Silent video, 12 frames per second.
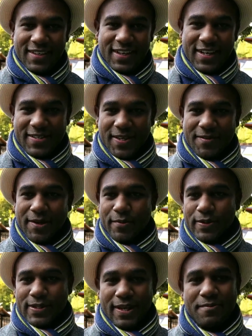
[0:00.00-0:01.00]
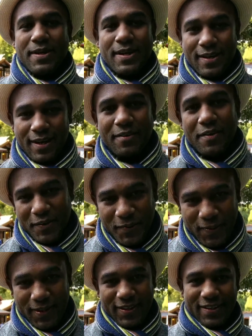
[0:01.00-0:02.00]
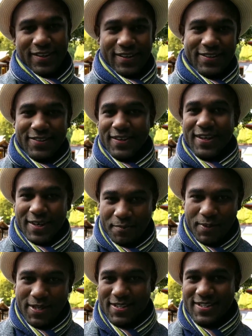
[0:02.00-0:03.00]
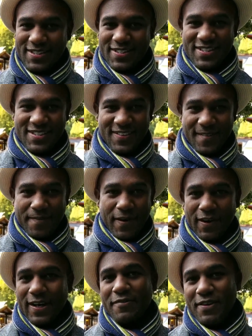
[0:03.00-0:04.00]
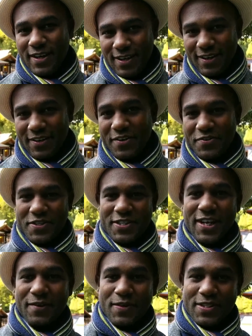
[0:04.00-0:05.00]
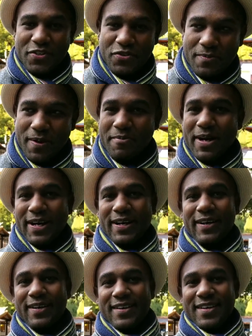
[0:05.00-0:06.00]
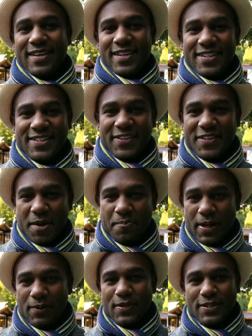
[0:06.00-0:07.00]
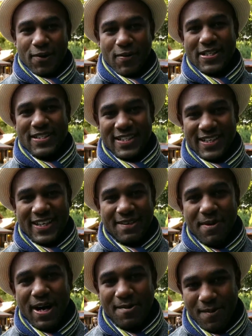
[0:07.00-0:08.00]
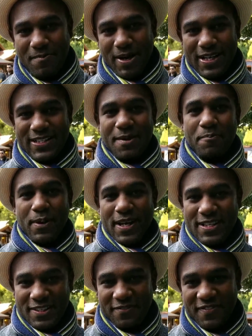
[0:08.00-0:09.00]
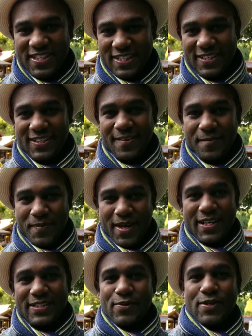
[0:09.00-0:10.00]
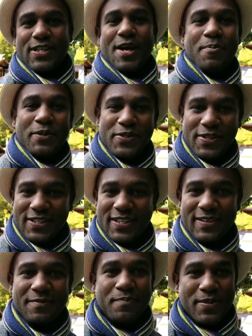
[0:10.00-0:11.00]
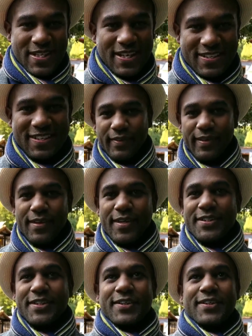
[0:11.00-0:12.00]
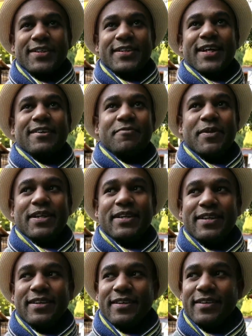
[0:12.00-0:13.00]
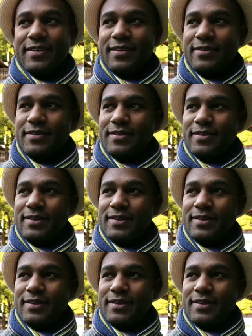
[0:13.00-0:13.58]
a job that would take me around the world or to other places or live in another country. So that was a dream of mine. So Japan was always in the back of my mind as a place to visit as there was an opportunity presented. So I've been here